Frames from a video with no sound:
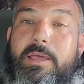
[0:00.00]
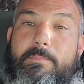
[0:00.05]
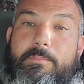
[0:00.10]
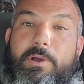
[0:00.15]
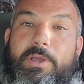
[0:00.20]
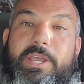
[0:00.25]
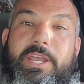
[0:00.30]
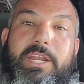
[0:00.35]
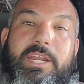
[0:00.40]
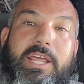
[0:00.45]

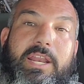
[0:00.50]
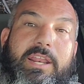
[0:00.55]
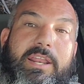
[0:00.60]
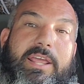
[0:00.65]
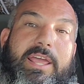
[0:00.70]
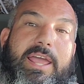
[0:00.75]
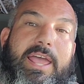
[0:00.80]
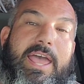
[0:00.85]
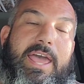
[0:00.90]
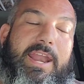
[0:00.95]
But he needed
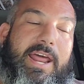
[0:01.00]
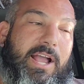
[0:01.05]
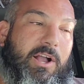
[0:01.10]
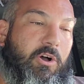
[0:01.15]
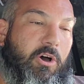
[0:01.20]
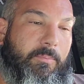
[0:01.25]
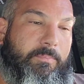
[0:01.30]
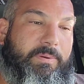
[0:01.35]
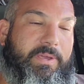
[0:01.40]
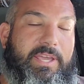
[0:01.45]
it, and I
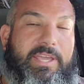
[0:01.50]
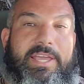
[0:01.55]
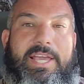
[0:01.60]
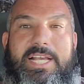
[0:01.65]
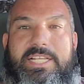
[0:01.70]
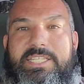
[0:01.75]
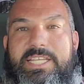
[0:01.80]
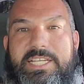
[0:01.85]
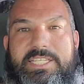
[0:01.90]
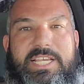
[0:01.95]
called
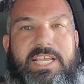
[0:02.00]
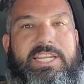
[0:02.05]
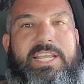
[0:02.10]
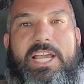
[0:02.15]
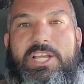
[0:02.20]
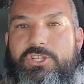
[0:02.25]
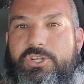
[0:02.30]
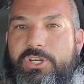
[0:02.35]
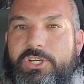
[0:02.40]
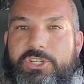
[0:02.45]
BES. They said,
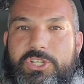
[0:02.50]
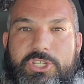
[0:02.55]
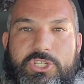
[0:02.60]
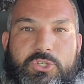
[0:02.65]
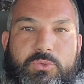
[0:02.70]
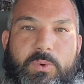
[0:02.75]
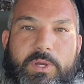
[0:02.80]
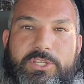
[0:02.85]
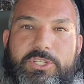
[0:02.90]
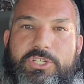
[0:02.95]
yes, you could just
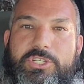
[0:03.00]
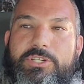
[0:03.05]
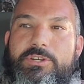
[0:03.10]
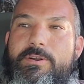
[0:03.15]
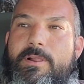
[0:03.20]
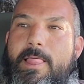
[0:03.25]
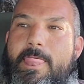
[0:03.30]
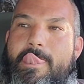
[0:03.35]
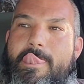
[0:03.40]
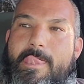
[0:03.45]
switch
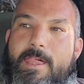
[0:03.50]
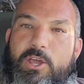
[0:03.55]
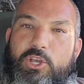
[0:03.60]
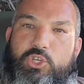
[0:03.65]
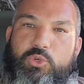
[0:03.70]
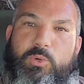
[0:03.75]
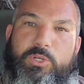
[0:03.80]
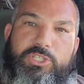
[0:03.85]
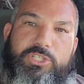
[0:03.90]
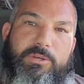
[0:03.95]

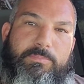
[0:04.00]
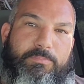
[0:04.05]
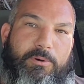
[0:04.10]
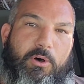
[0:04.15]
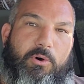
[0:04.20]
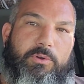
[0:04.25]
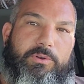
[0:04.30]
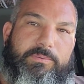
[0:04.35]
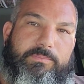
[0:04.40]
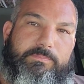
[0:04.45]
the
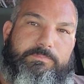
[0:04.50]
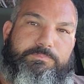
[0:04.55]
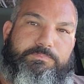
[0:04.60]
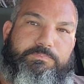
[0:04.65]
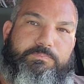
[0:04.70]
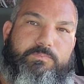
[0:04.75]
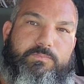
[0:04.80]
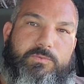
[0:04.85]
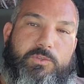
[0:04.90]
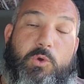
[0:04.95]
bolt
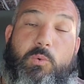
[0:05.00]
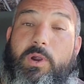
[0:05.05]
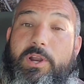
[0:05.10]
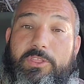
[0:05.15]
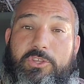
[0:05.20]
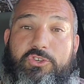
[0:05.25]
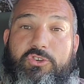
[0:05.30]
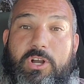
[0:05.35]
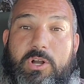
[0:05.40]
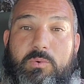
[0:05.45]
to where
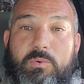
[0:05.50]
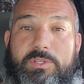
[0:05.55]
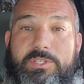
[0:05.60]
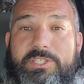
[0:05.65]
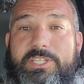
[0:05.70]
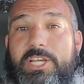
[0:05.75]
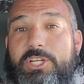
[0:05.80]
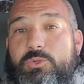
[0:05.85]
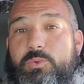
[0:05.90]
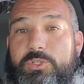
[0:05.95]
the truck one
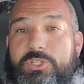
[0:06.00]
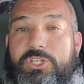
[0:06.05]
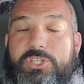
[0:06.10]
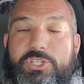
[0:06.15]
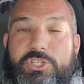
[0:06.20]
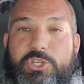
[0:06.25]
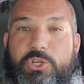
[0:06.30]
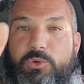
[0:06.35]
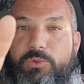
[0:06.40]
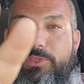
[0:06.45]
sits, which
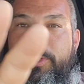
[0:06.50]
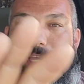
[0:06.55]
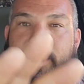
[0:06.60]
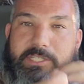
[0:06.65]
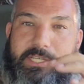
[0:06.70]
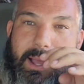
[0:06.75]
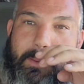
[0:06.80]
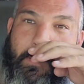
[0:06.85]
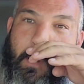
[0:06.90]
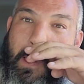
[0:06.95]
is two
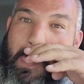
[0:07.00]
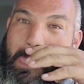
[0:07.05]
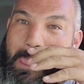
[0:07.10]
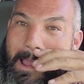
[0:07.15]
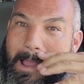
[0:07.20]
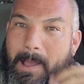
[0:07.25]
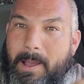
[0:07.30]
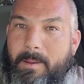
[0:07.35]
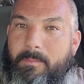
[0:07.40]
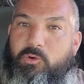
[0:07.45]
things up on
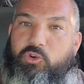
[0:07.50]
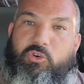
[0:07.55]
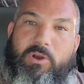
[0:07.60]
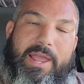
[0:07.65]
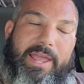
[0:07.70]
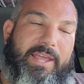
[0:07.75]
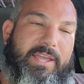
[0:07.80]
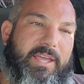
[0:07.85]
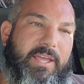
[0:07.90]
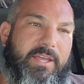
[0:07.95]
the
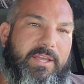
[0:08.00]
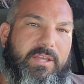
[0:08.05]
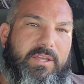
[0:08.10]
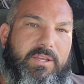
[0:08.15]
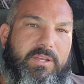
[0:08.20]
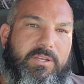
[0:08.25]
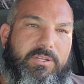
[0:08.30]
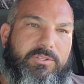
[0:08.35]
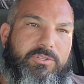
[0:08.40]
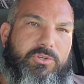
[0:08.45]
crank
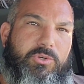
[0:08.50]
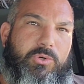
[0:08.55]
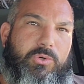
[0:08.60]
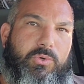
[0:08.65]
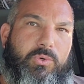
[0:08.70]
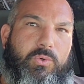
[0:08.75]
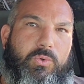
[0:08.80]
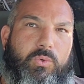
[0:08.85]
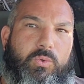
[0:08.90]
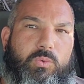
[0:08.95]

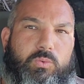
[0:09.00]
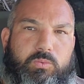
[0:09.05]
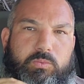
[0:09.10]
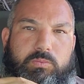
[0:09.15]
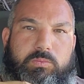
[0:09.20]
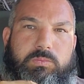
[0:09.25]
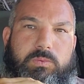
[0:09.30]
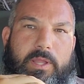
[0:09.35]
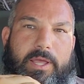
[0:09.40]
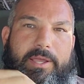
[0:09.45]
to,
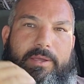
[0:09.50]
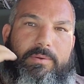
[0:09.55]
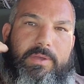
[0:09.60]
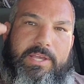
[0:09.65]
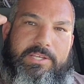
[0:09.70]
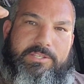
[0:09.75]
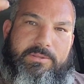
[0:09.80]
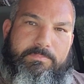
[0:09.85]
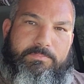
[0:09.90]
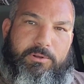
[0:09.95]
like,
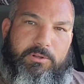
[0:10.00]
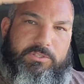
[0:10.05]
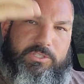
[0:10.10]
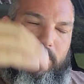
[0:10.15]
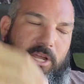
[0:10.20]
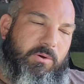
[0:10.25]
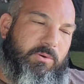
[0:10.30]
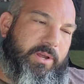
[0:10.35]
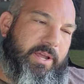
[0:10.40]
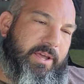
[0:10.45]
as the bolts
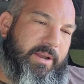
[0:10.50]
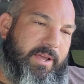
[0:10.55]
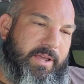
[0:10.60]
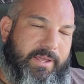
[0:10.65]
go down.